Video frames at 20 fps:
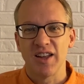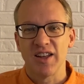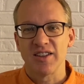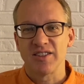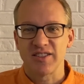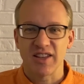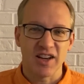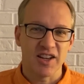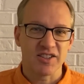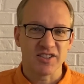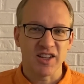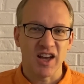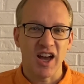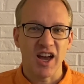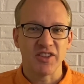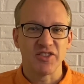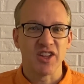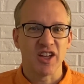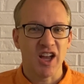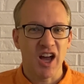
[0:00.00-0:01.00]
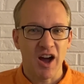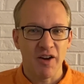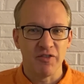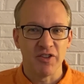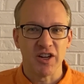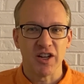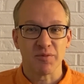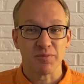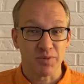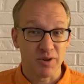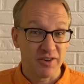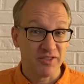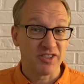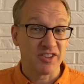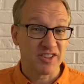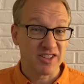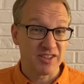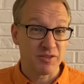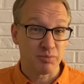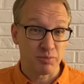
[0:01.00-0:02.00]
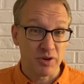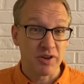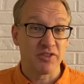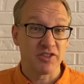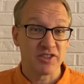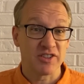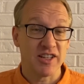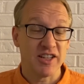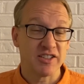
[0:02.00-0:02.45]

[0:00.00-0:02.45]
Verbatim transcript: set aside the covenant previously